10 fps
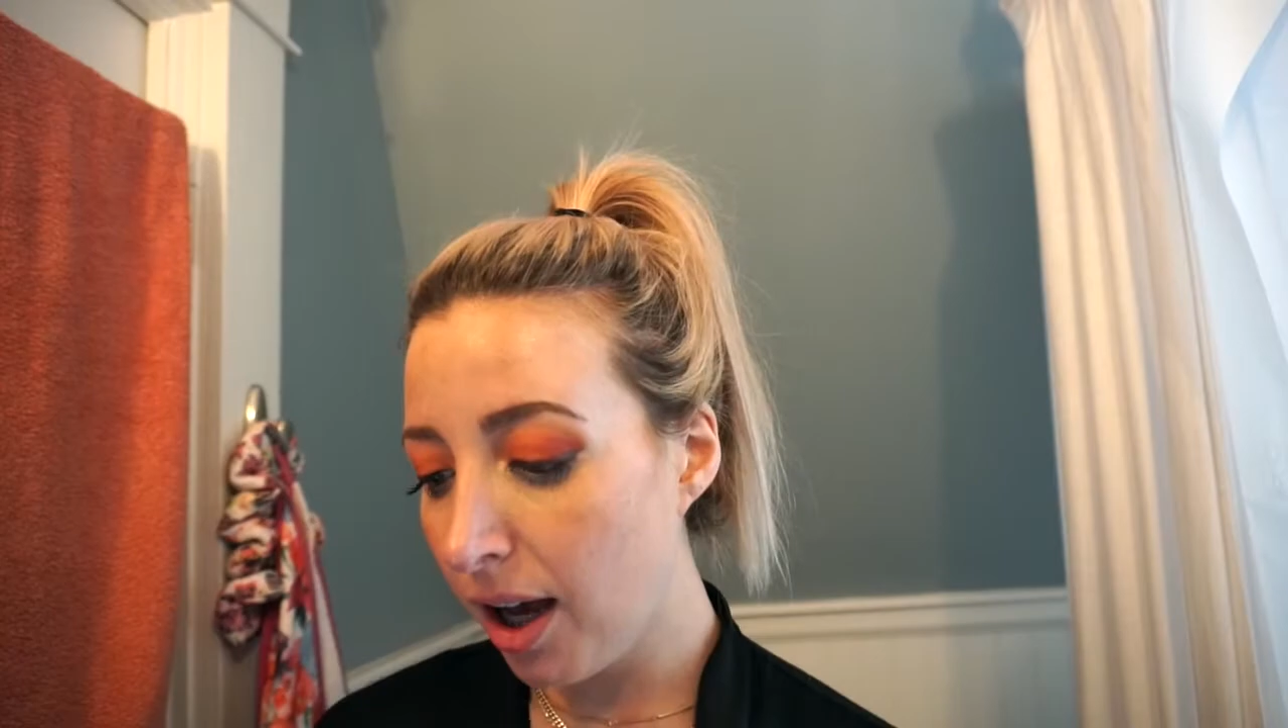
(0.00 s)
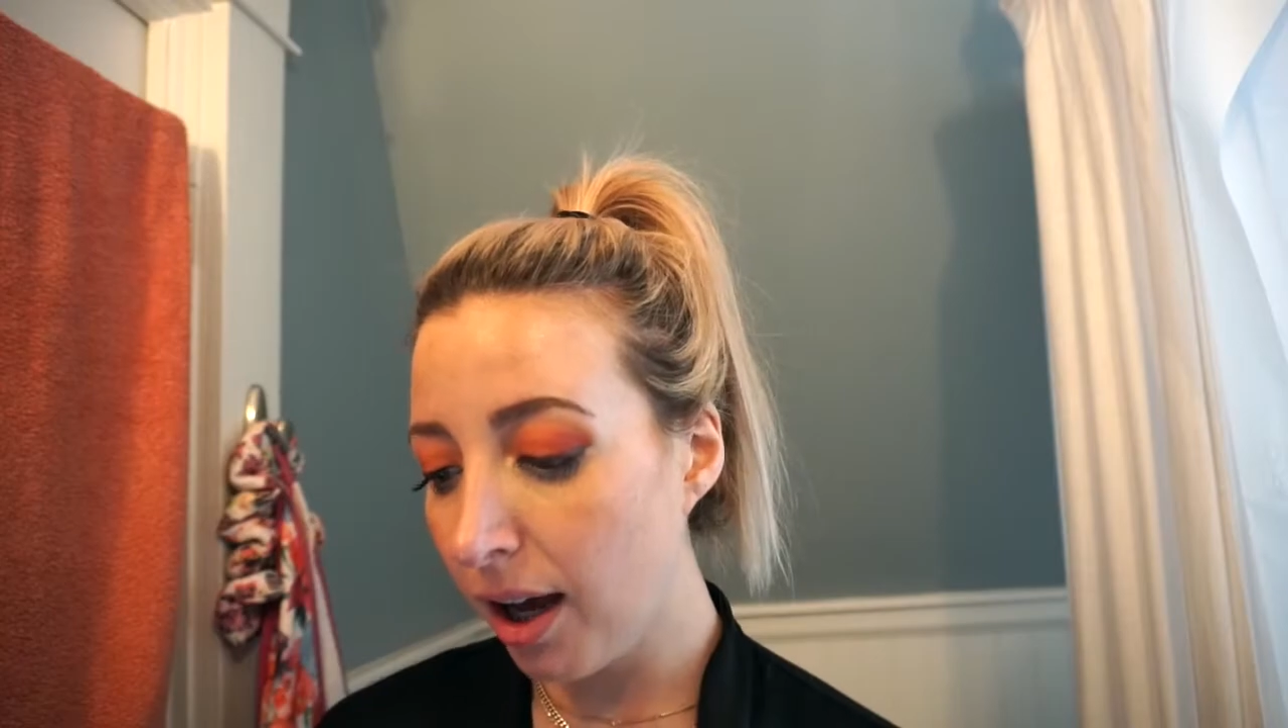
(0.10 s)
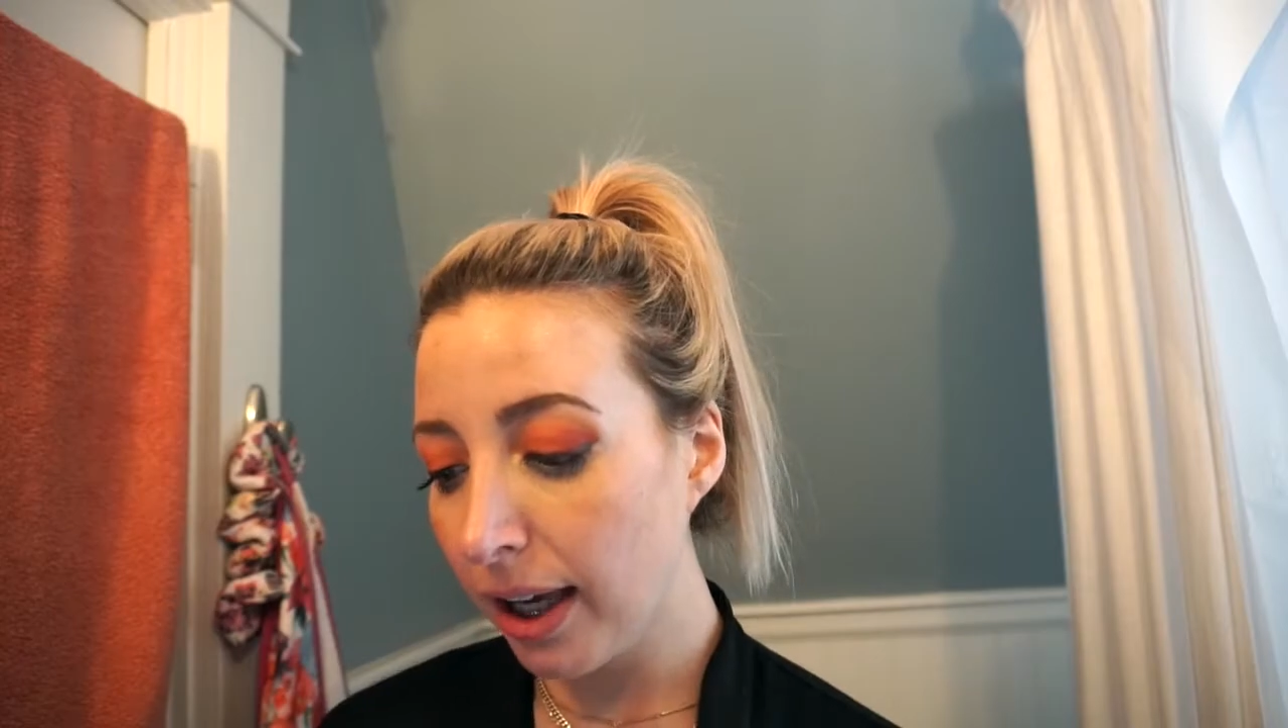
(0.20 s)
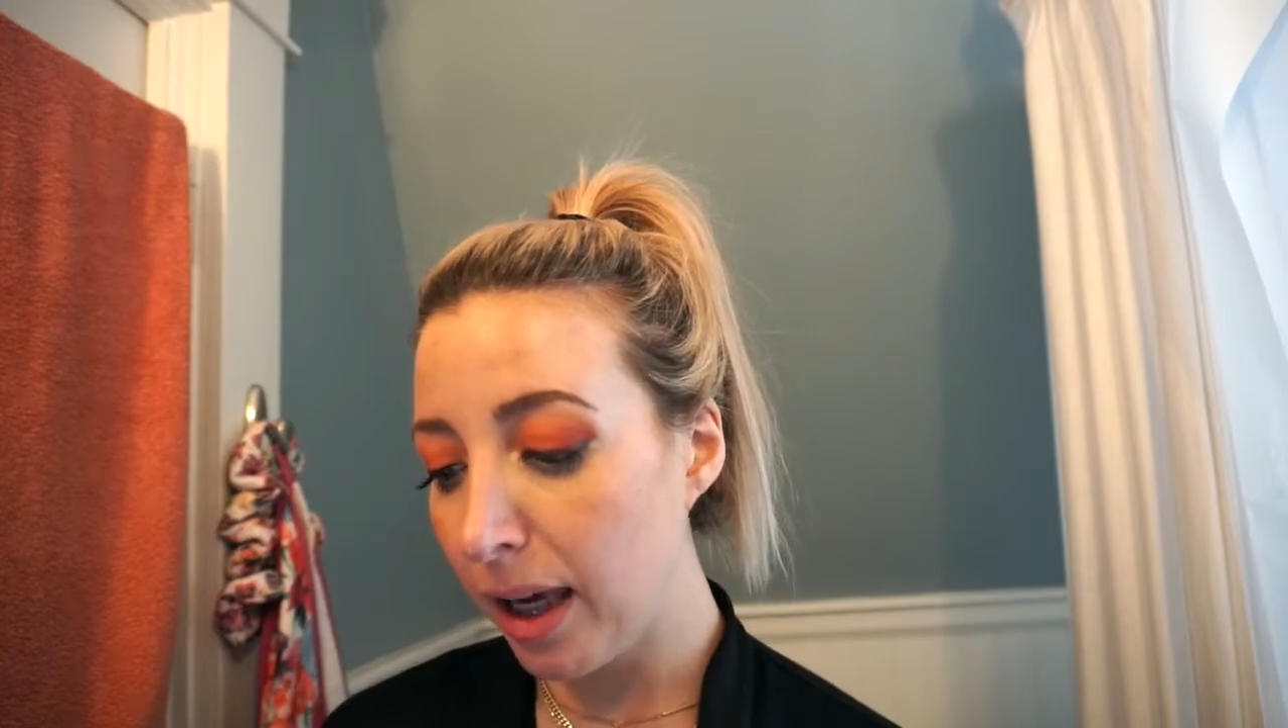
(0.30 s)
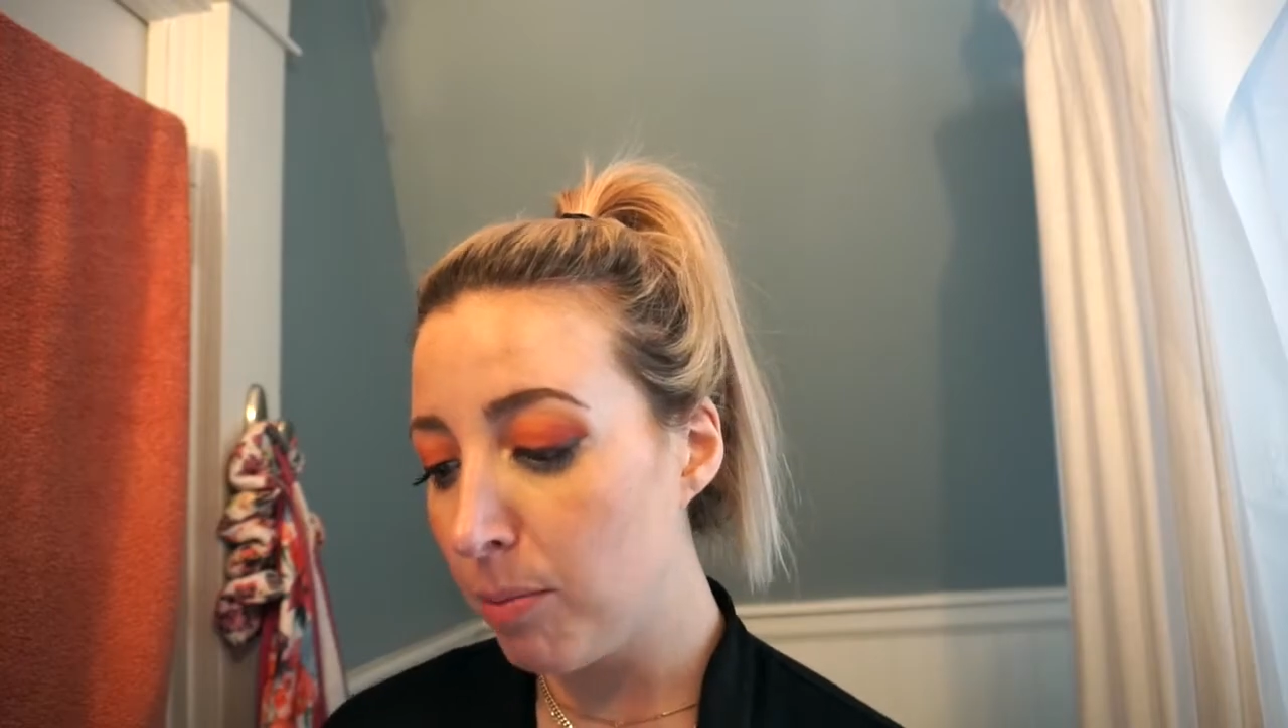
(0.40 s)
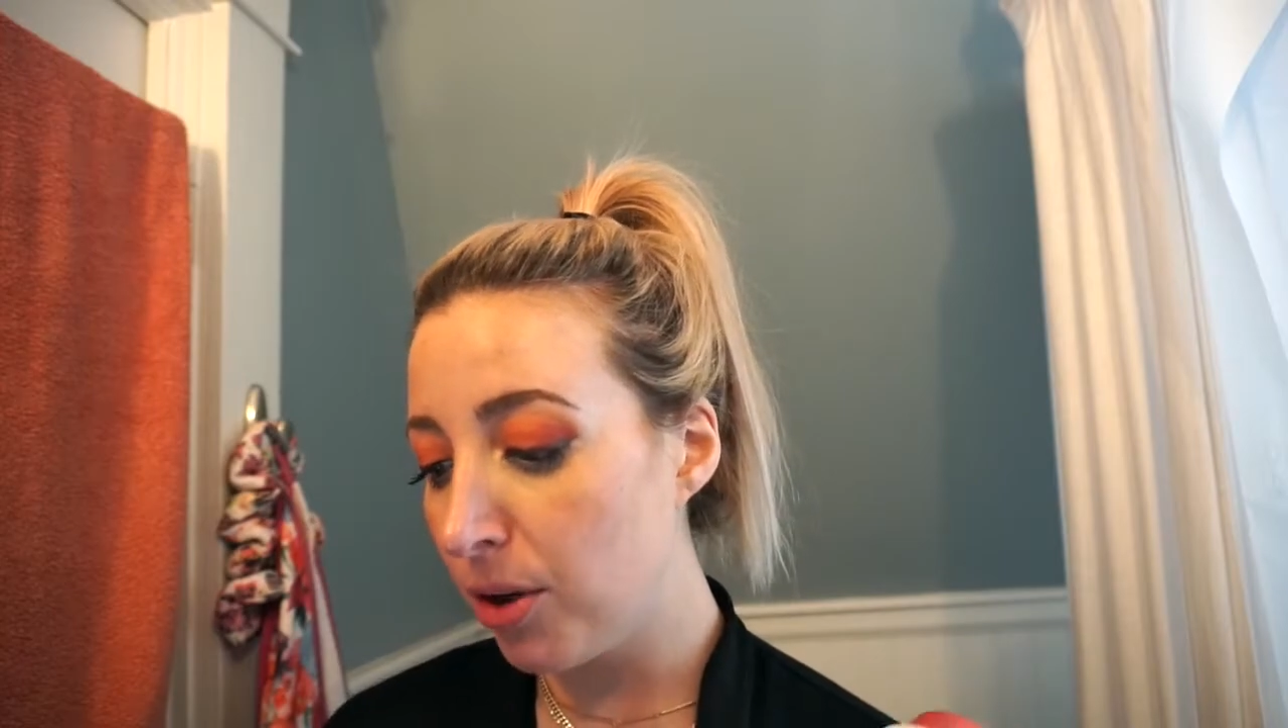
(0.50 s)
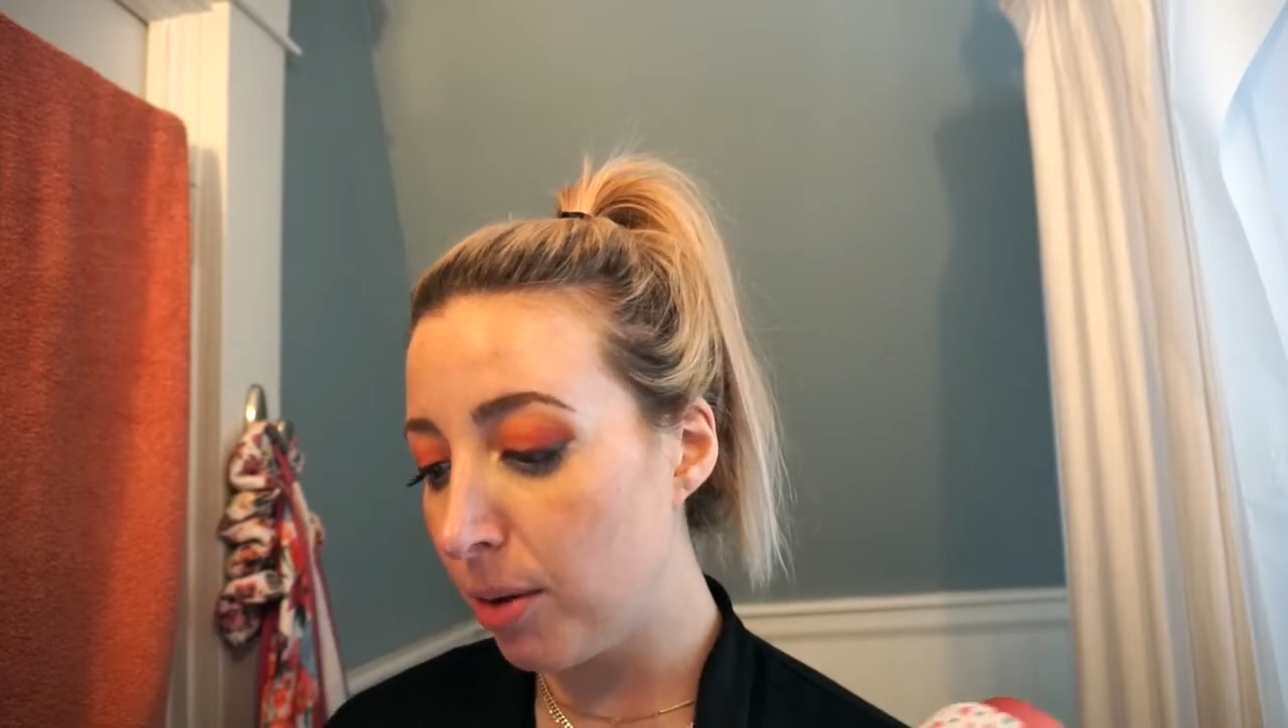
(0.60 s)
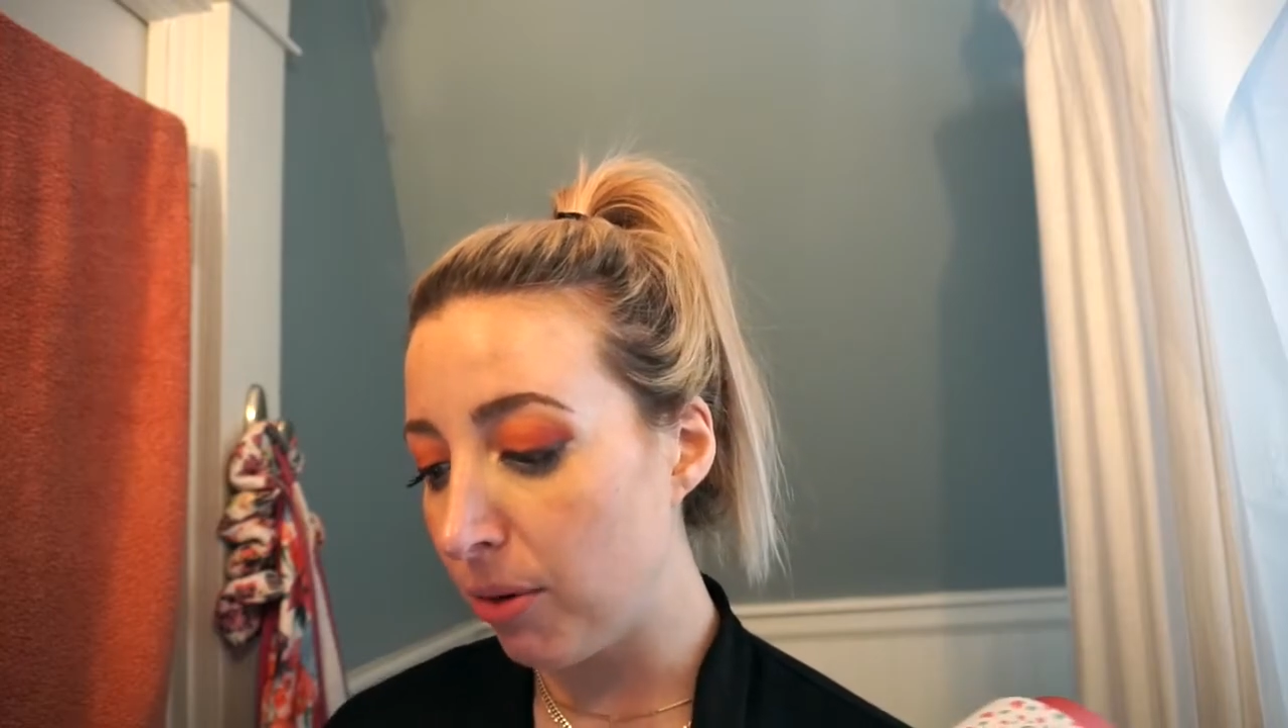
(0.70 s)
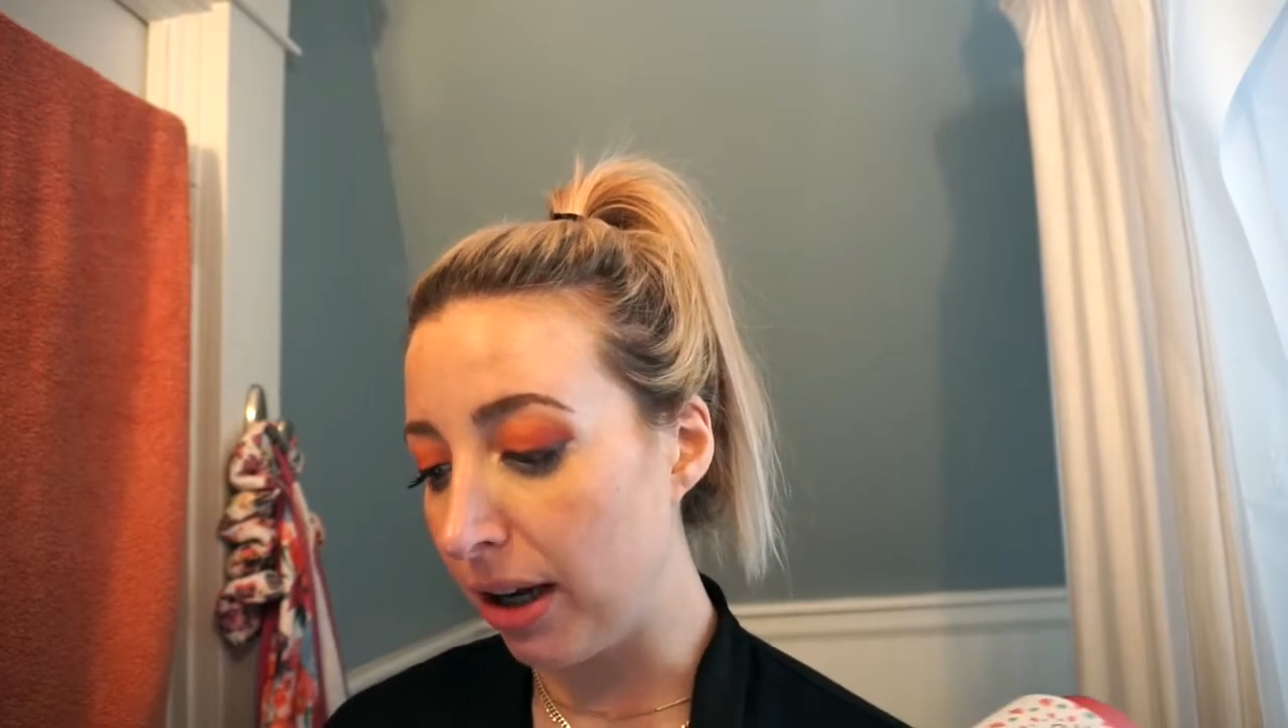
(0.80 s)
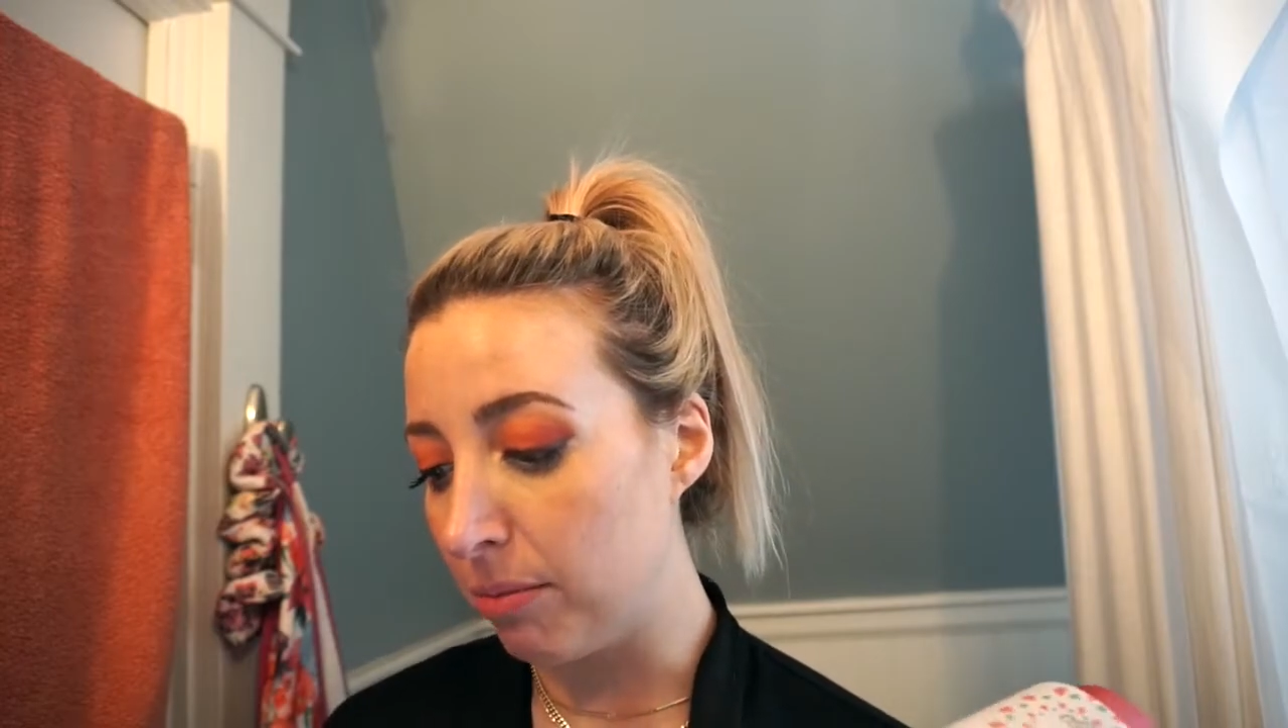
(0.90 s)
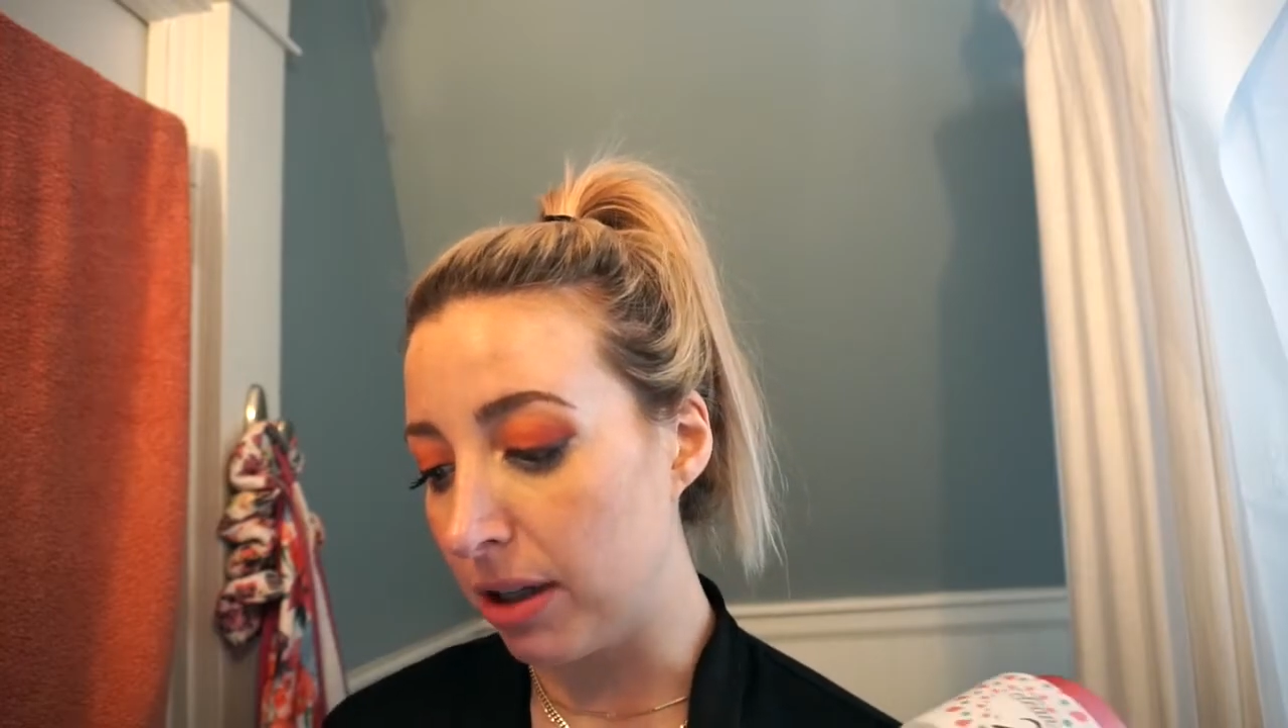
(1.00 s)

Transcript: Uh, K-beauty brand